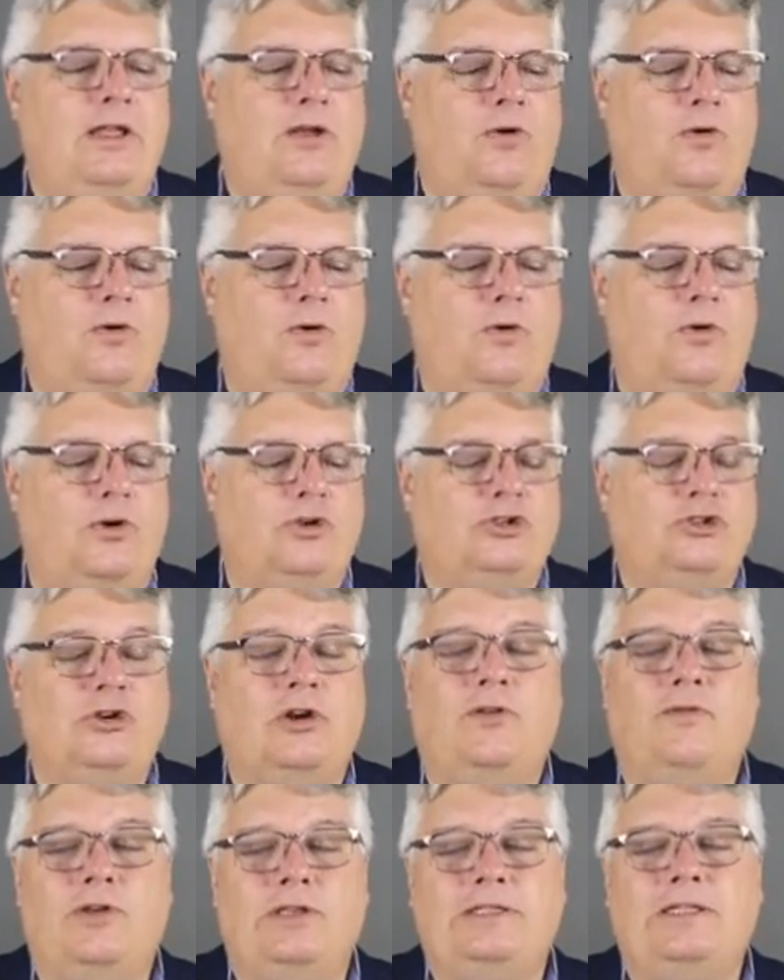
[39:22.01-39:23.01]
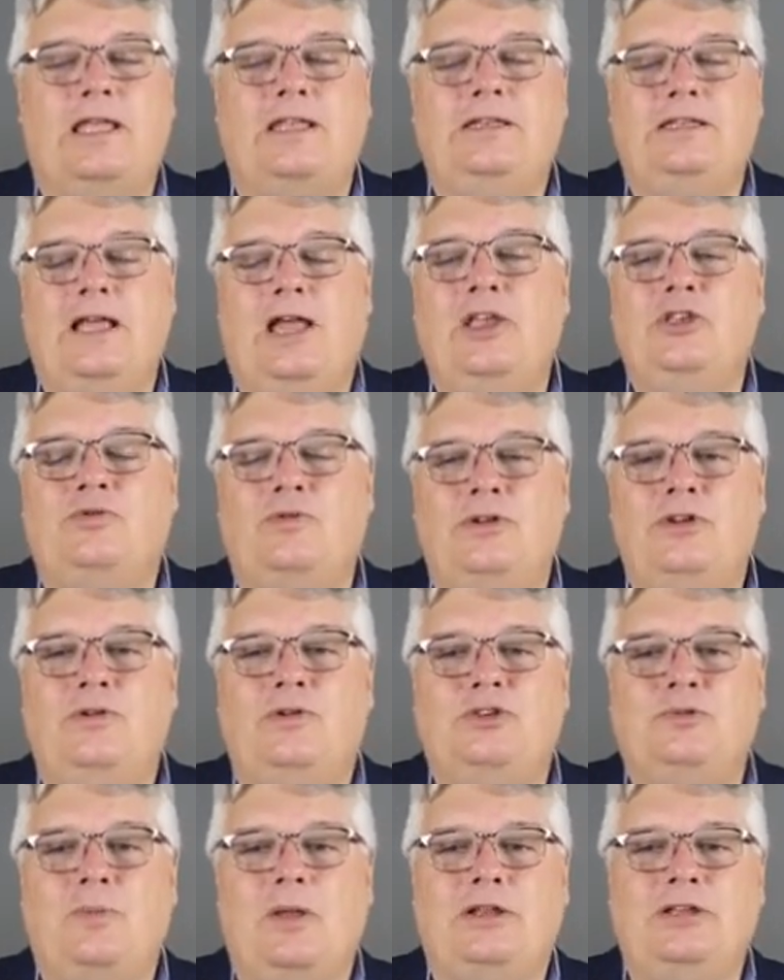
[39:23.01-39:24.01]
or service that does what
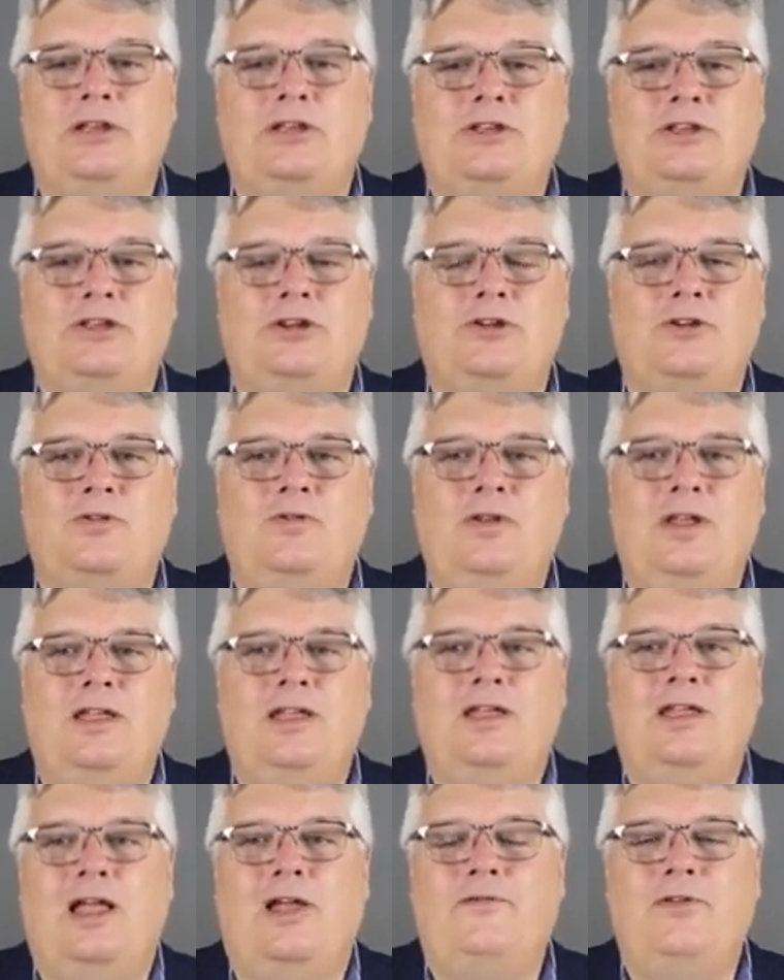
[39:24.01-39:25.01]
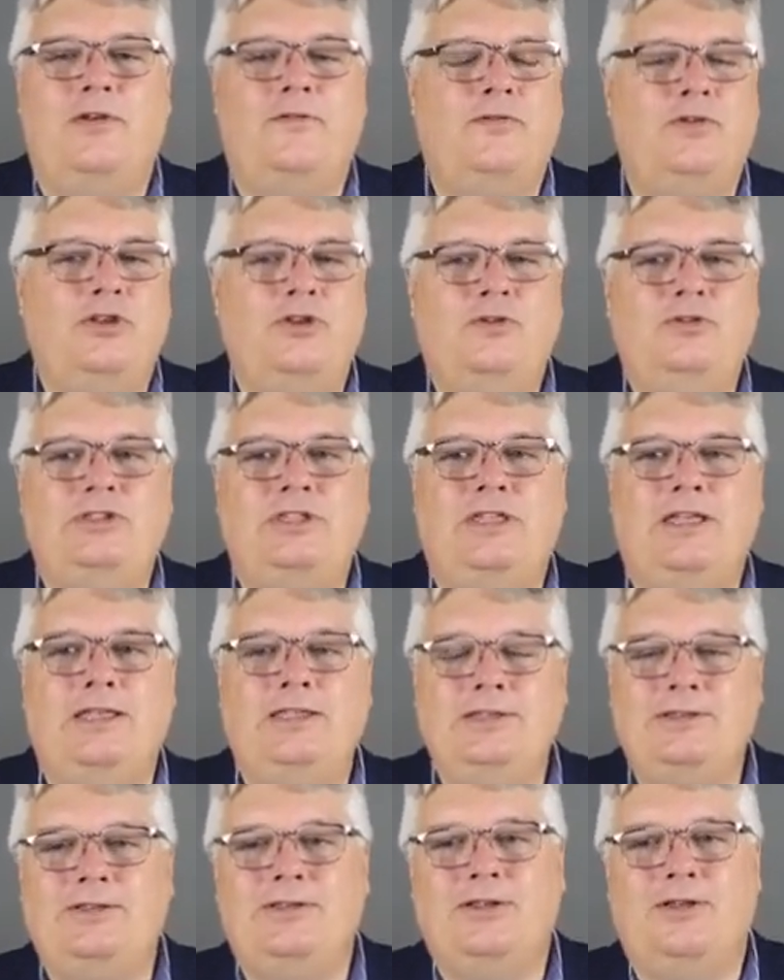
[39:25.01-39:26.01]
you expect it to do. Have you ever used
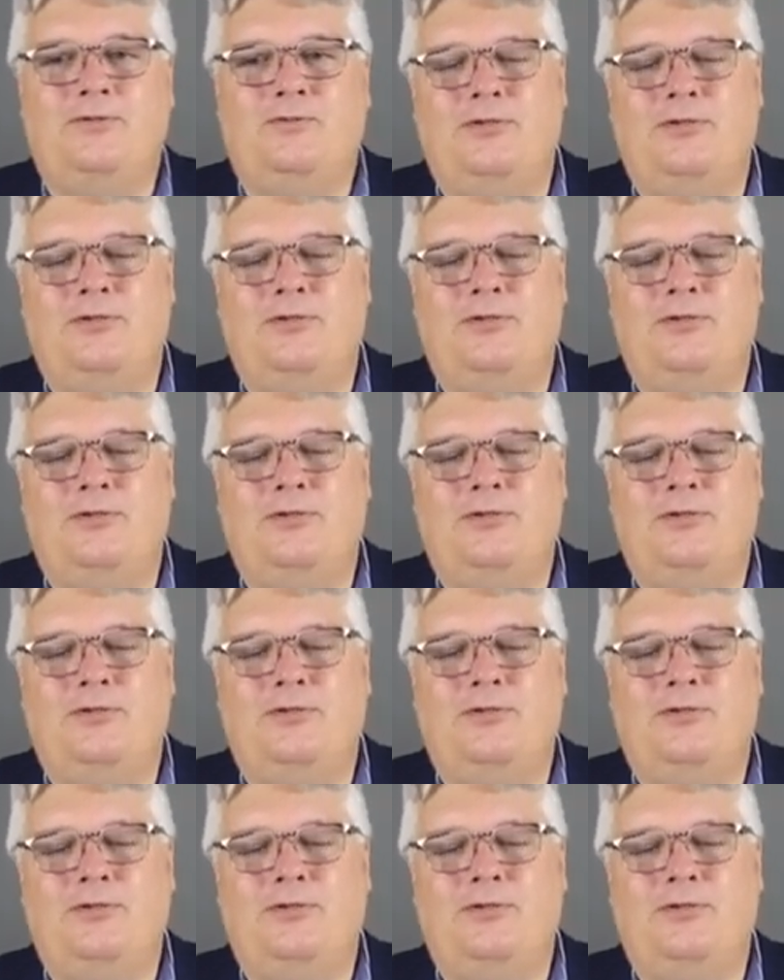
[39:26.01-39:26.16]
this?